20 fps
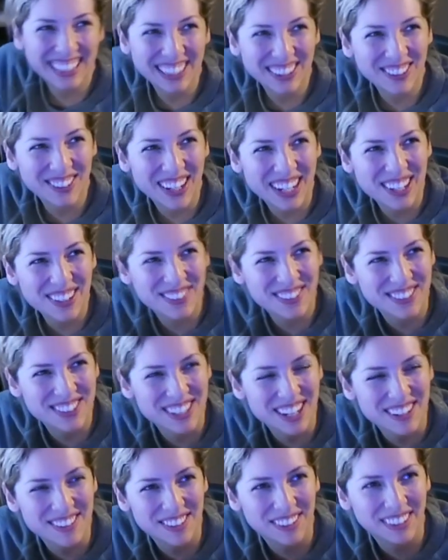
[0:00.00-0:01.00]
like quite a few
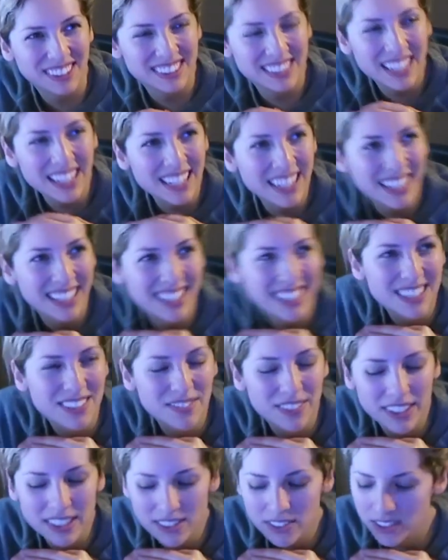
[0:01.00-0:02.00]
times. I'm like, dang, it, I need
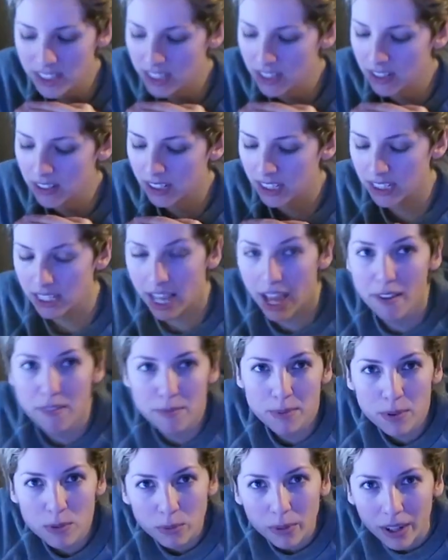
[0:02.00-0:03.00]
to find new deodorant because I
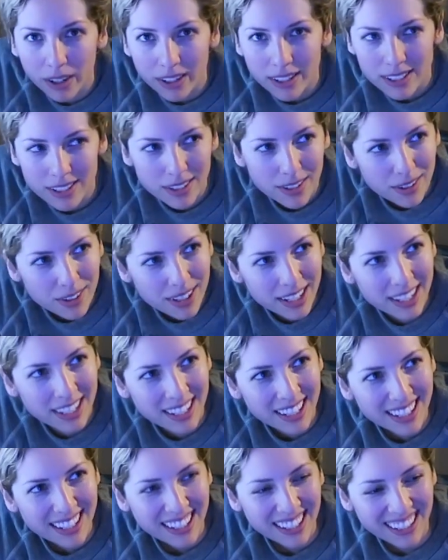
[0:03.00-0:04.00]
haven't been wearing
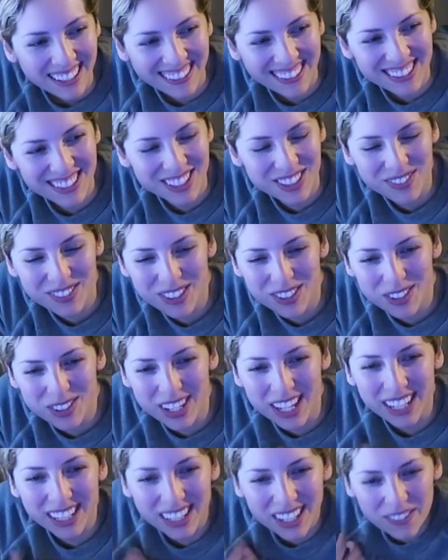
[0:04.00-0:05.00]
deodorant, and it just
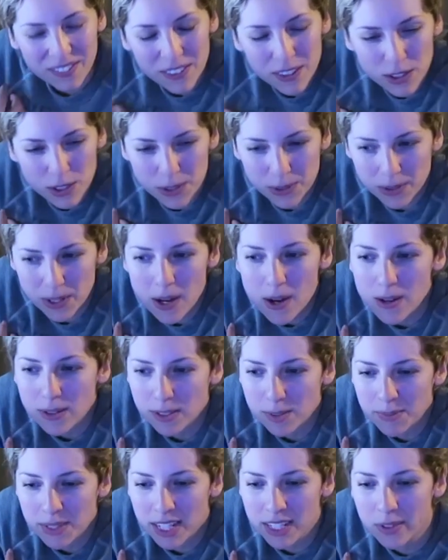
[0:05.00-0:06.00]
feels like it feels
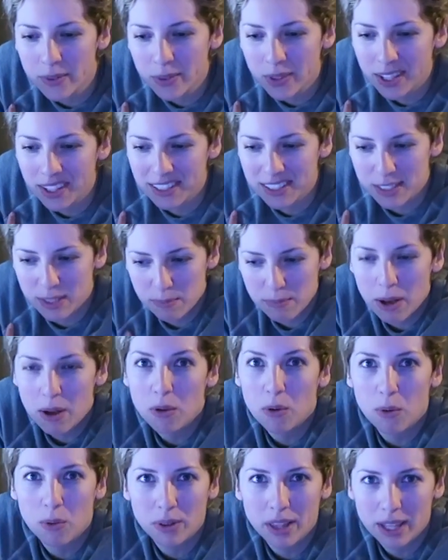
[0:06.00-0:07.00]
gross. I mean, I don't like
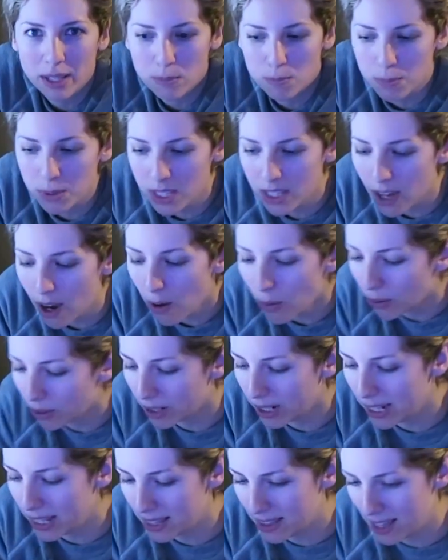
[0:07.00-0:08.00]
smell like bo
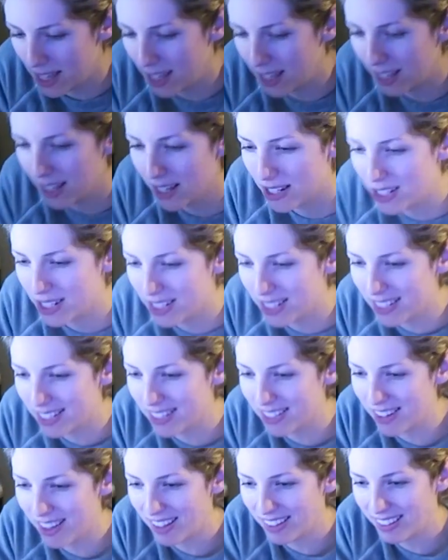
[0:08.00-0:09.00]
or anything. It just
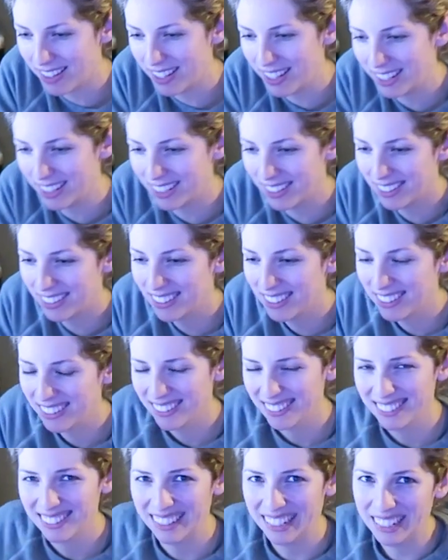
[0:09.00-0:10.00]
is not like,
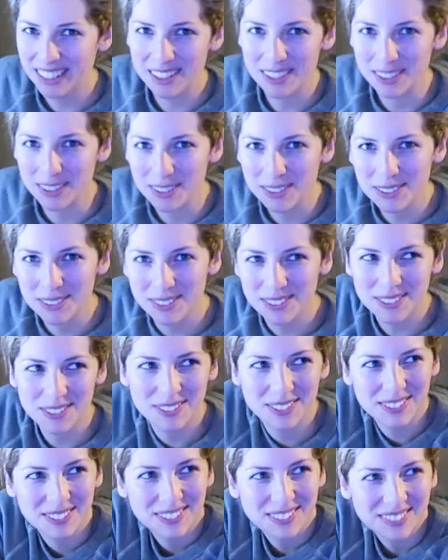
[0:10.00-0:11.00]
I don't
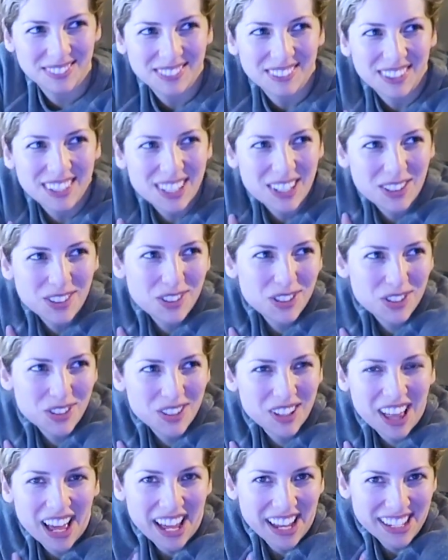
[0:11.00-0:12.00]
know, want to
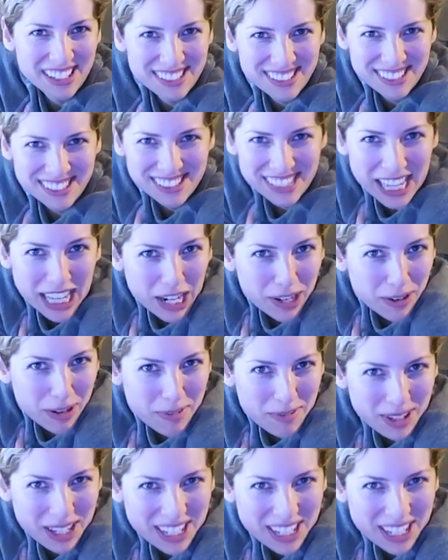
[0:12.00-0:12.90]
neutralize. You know what I